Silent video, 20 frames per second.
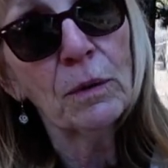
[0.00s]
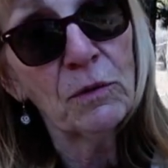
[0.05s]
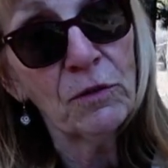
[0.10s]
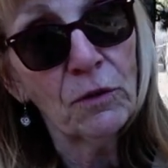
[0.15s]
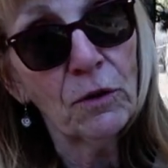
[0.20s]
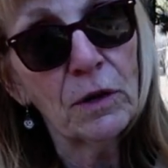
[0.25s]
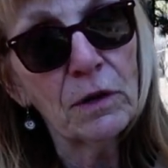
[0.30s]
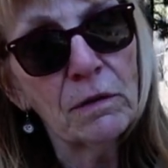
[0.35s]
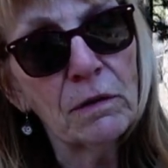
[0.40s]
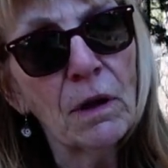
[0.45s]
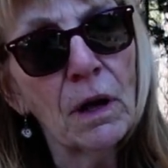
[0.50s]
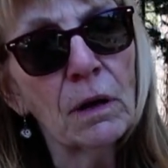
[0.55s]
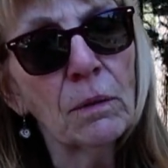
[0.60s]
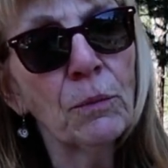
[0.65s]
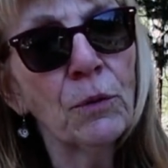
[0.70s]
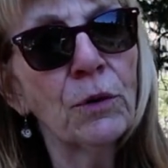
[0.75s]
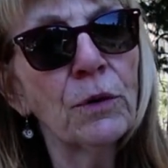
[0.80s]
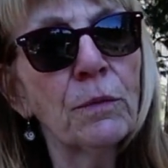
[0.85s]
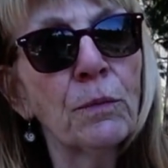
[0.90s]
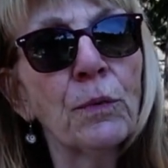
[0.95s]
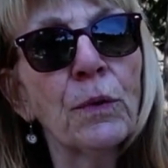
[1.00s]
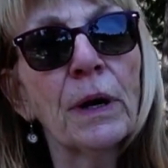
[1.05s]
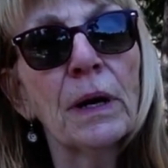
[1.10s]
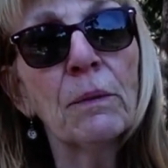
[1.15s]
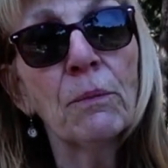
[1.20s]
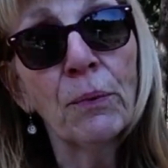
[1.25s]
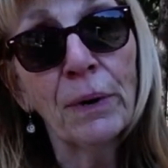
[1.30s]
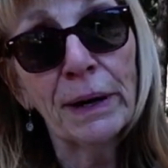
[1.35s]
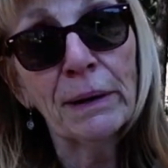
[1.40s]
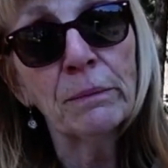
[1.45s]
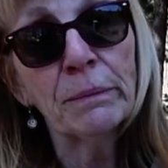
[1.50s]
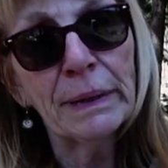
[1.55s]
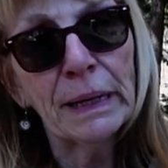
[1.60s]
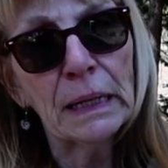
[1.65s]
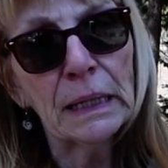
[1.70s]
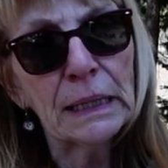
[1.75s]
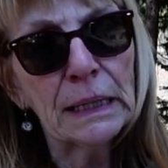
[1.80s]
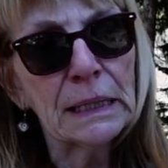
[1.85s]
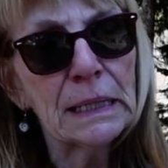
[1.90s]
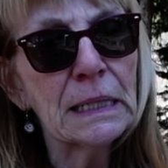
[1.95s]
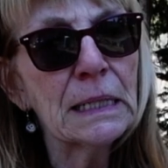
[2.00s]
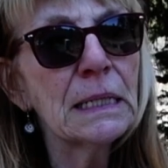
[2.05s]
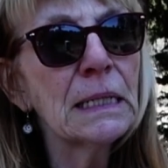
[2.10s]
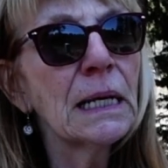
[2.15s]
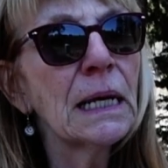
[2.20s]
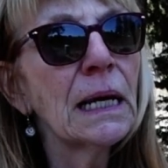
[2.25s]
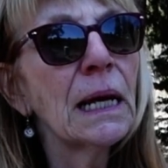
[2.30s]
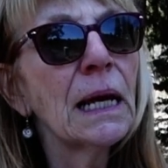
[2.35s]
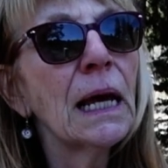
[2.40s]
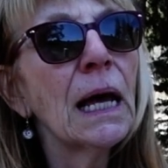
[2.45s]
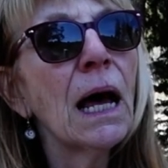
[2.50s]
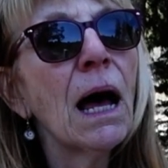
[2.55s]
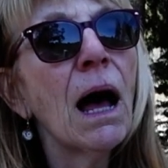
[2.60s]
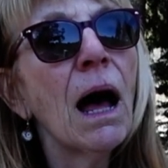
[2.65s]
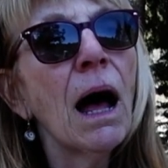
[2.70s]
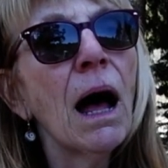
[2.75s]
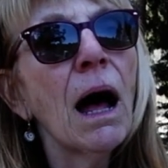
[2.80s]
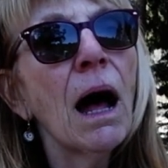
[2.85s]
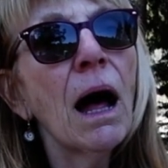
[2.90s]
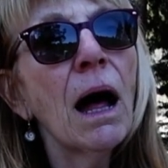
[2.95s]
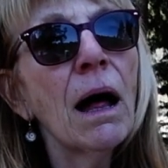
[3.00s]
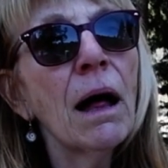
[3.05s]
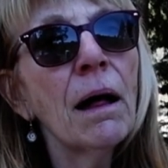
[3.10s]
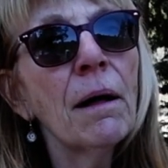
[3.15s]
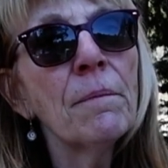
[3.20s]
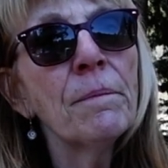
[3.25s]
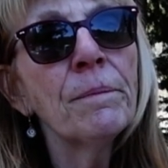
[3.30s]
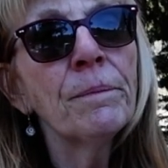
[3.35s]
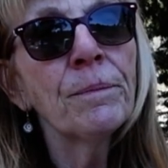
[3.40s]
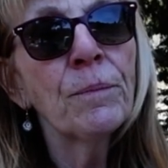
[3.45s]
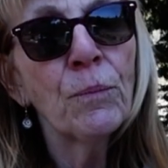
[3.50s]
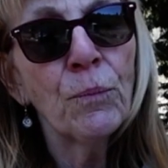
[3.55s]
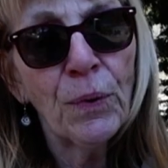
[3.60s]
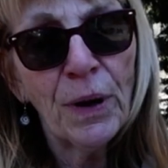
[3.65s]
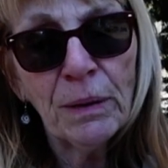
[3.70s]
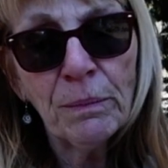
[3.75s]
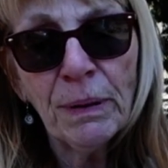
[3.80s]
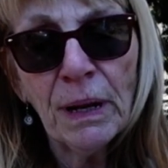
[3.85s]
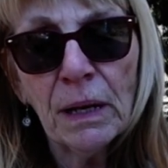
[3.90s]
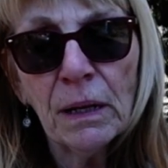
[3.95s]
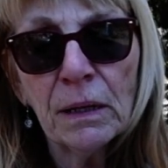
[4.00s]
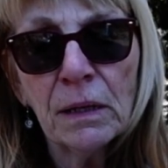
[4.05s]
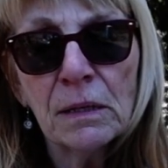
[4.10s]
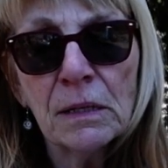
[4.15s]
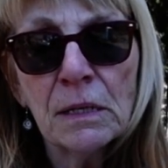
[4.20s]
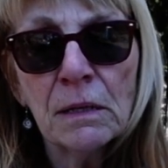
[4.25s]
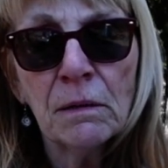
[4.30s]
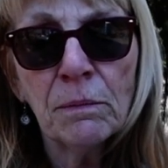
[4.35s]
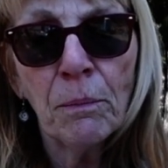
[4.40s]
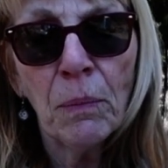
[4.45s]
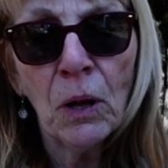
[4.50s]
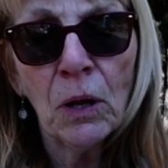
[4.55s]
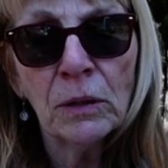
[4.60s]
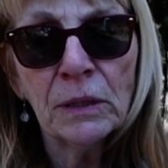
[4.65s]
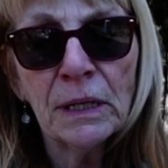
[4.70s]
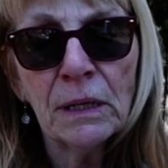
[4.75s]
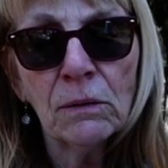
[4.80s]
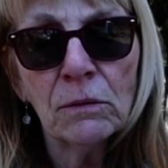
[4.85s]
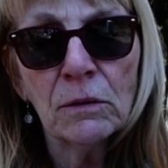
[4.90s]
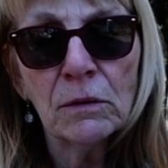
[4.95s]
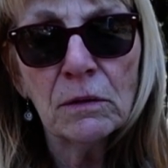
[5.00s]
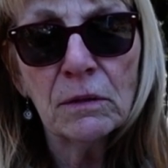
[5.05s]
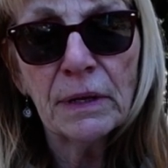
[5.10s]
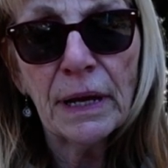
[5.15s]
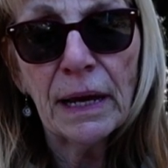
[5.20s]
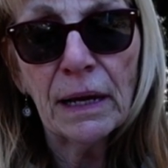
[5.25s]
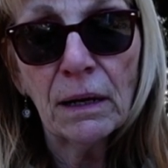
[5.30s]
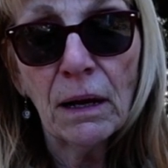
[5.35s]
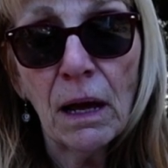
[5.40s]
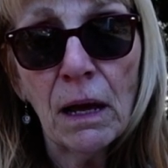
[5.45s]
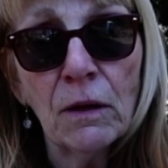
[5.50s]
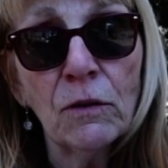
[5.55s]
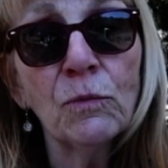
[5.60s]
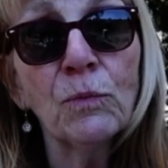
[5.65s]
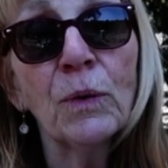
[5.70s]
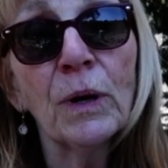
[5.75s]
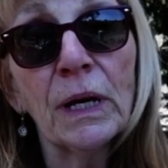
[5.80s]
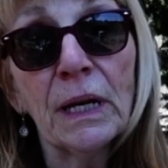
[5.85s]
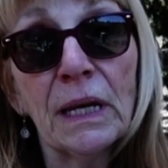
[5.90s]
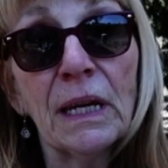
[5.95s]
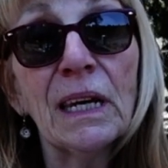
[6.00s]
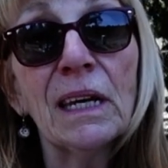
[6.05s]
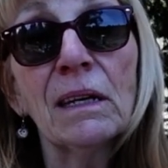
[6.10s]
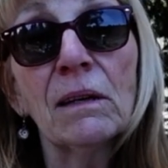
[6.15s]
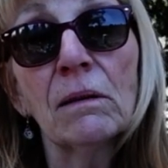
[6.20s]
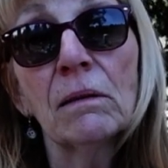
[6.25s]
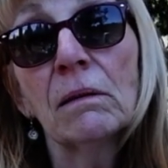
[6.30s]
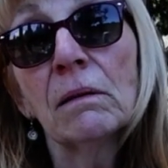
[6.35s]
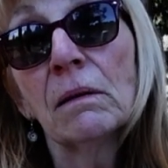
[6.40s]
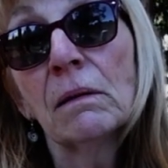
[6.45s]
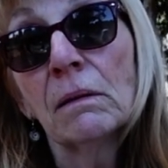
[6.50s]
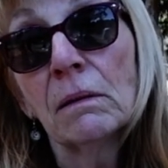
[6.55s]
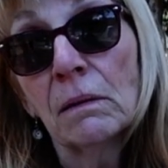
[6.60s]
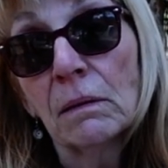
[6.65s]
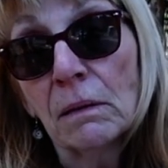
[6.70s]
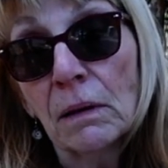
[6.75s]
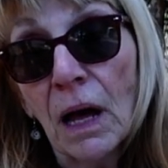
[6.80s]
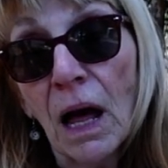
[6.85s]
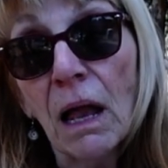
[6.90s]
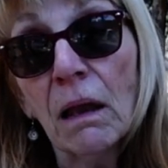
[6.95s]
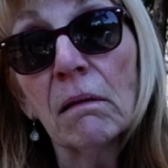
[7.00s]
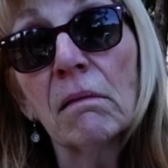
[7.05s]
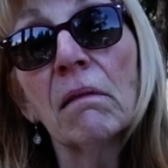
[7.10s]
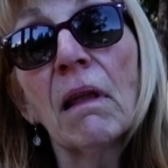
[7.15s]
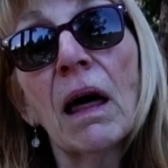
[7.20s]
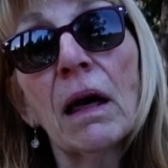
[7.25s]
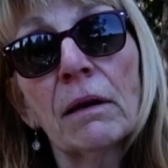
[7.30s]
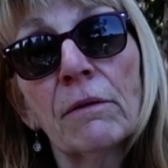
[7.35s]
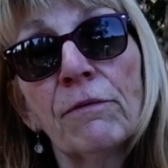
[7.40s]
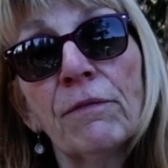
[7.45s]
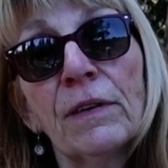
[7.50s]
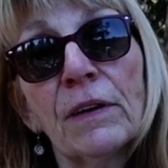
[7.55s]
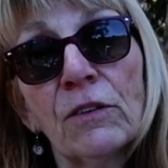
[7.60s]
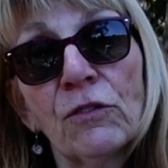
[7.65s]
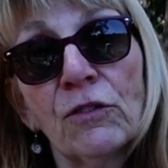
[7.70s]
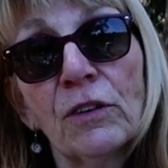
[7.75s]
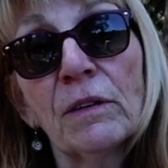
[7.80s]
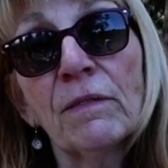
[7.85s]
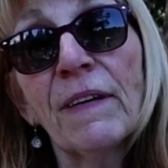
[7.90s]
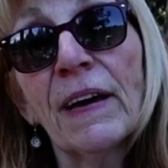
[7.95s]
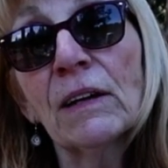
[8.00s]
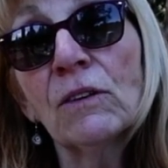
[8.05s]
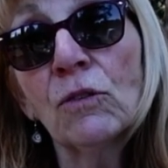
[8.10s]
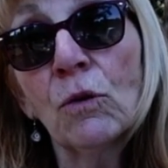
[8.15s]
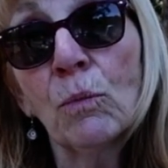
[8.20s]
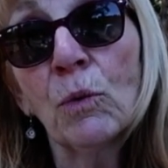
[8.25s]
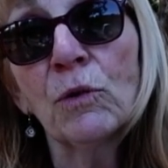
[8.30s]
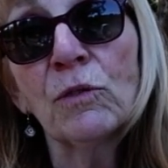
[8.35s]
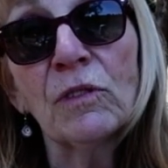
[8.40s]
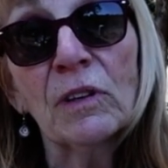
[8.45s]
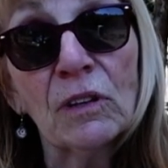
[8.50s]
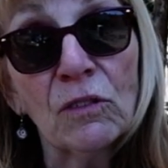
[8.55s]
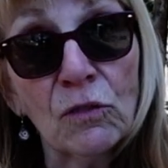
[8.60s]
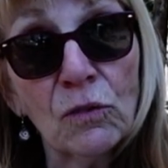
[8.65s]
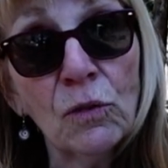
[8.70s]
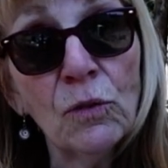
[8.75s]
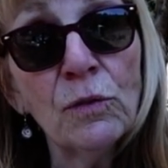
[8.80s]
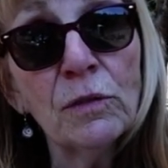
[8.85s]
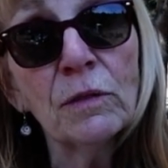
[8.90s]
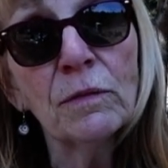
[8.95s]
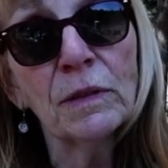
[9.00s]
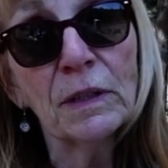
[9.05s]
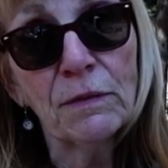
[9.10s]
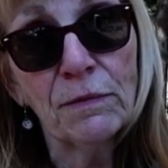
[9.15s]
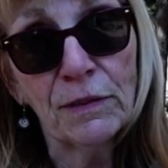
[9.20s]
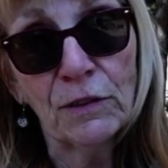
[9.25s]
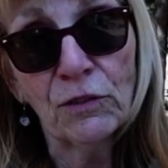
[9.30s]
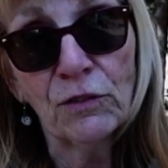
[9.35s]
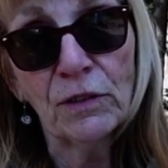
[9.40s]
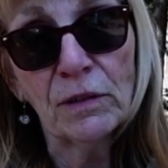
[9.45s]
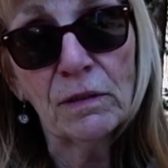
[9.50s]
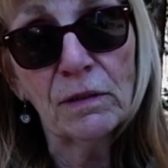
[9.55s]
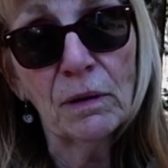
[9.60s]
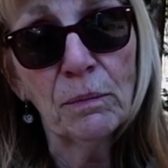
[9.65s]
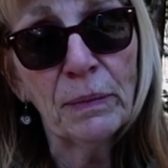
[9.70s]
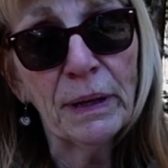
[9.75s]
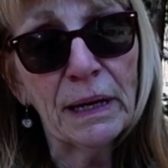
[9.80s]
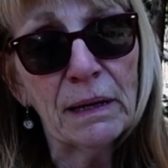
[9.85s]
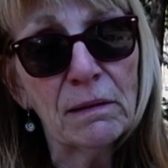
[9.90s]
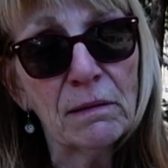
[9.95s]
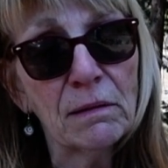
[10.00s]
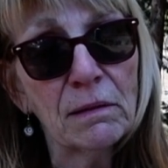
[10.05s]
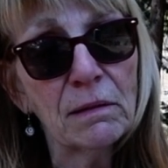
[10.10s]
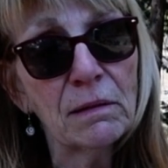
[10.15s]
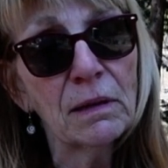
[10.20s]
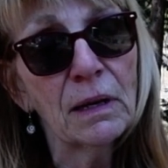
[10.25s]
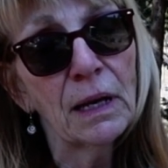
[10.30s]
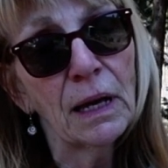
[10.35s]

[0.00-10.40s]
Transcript: I'm sorry, it's not a bird of prey, brown pelicans. Brown pelicans, bald eagles, and osprey eat a lot of fish. In fact, almost exclusively fish in some cases.